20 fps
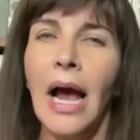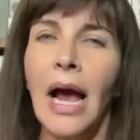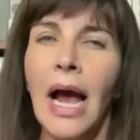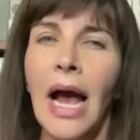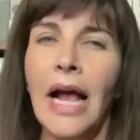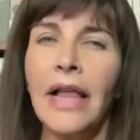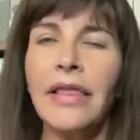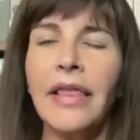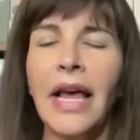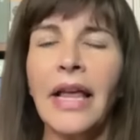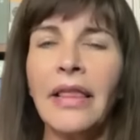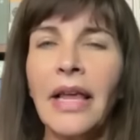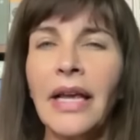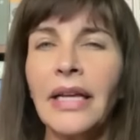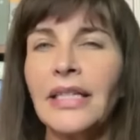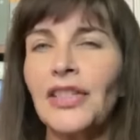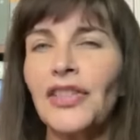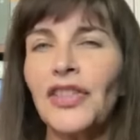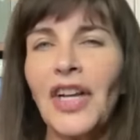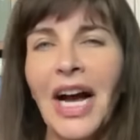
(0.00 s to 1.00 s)
And then they
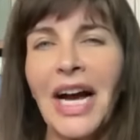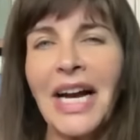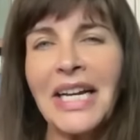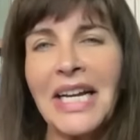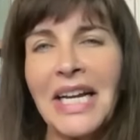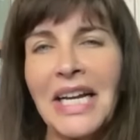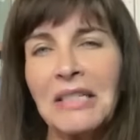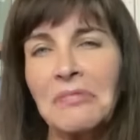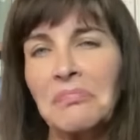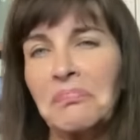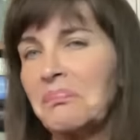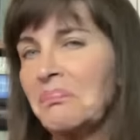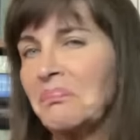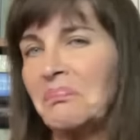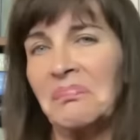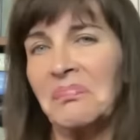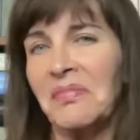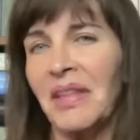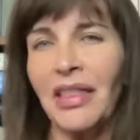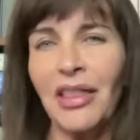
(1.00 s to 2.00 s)
decided
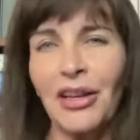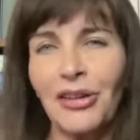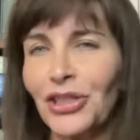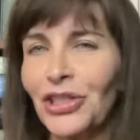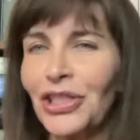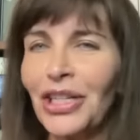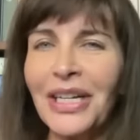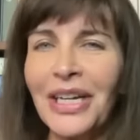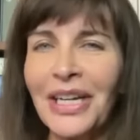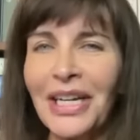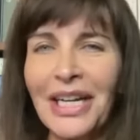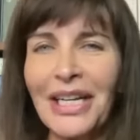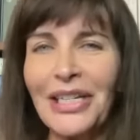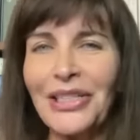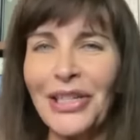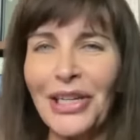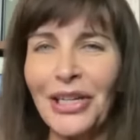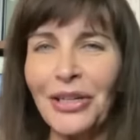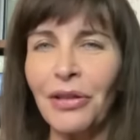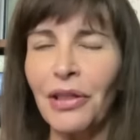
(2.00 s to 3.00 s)
that they're still going to
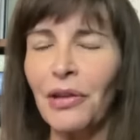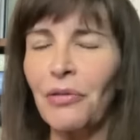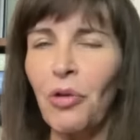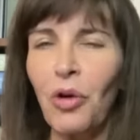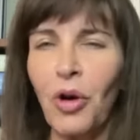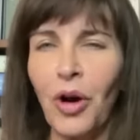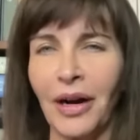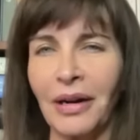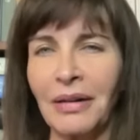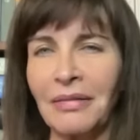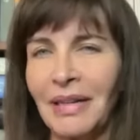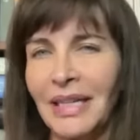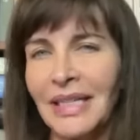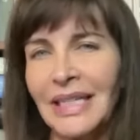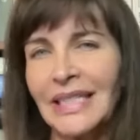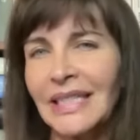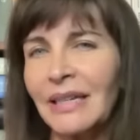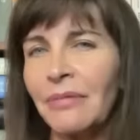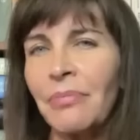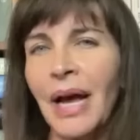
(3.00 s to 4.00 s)
continue the war. It
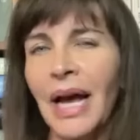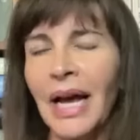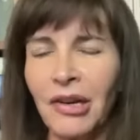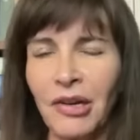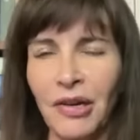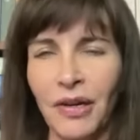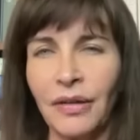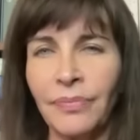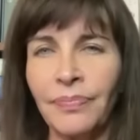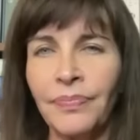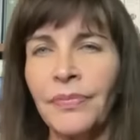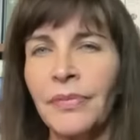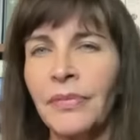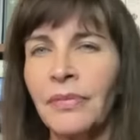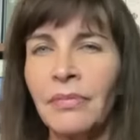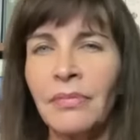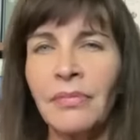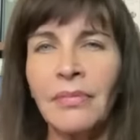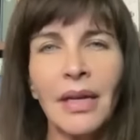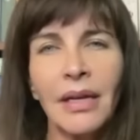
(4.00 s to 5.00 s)
doesn't matter.
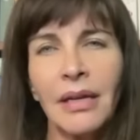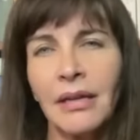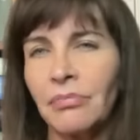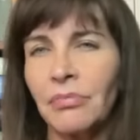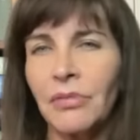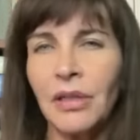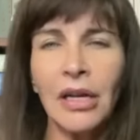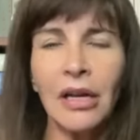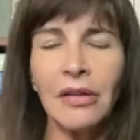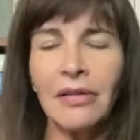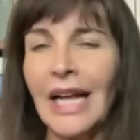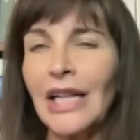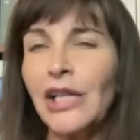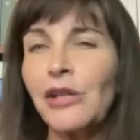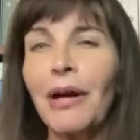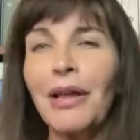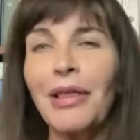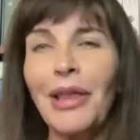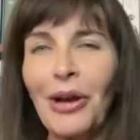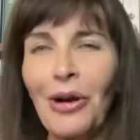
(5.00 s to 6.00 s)
That's
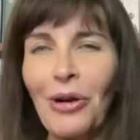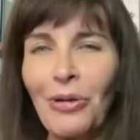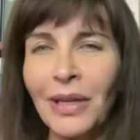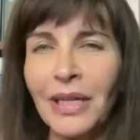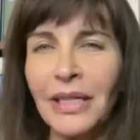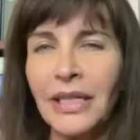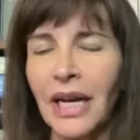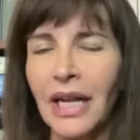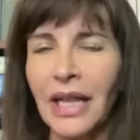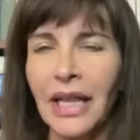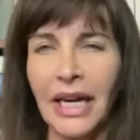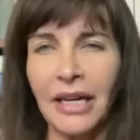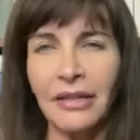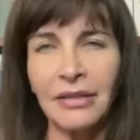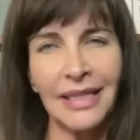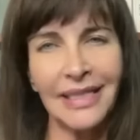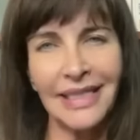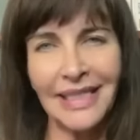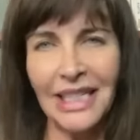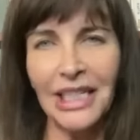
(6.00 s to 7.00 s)
why they only declared
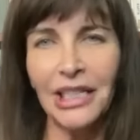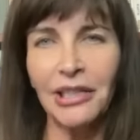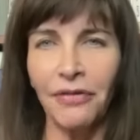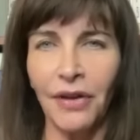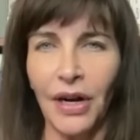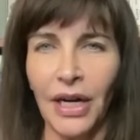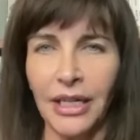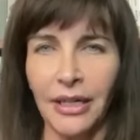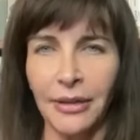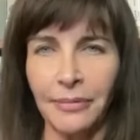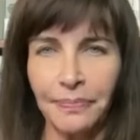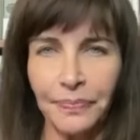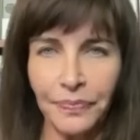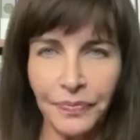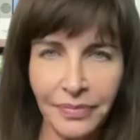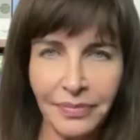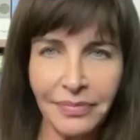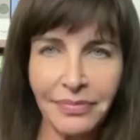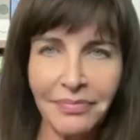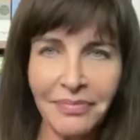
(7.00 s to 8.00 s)
a ceasefire.
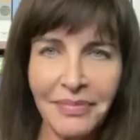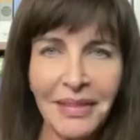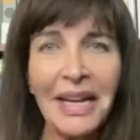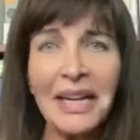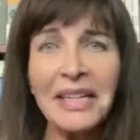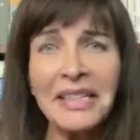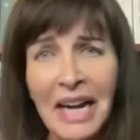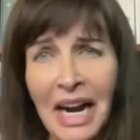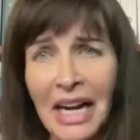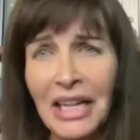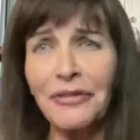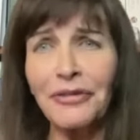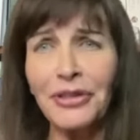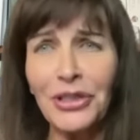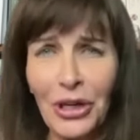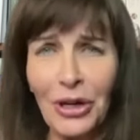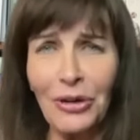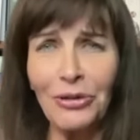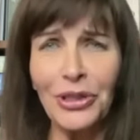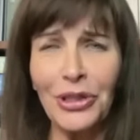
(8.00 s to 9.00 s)
It kind of
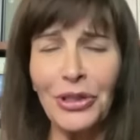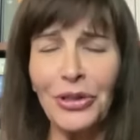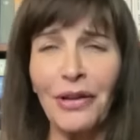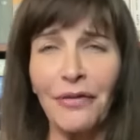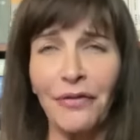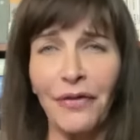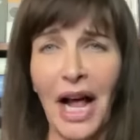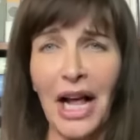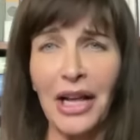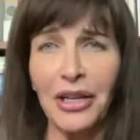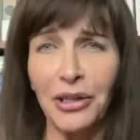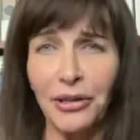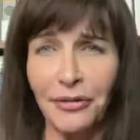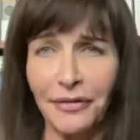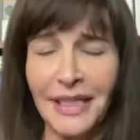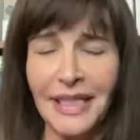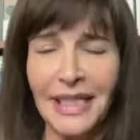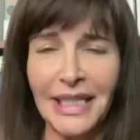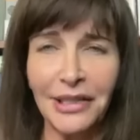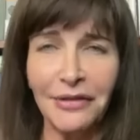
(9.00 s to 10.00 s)
shows you the value of
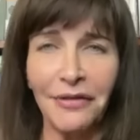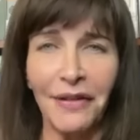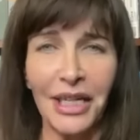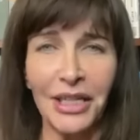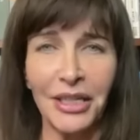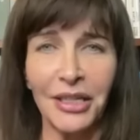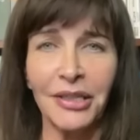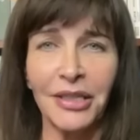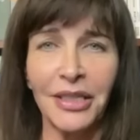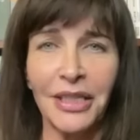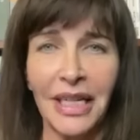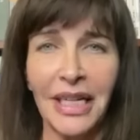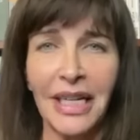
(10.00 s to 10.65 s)
ceasefires